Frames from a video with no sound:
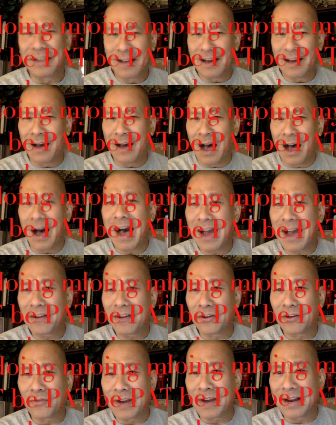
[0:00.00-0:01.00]
a higher
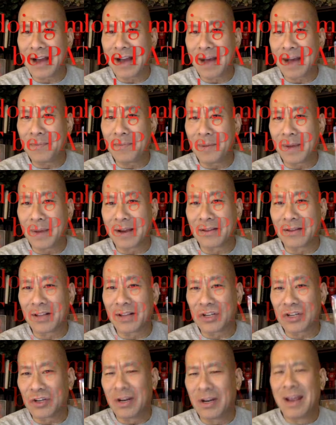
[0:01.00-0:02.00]
grade copy of my
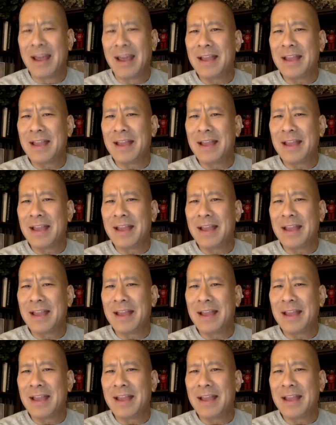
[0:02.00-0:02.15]
collection,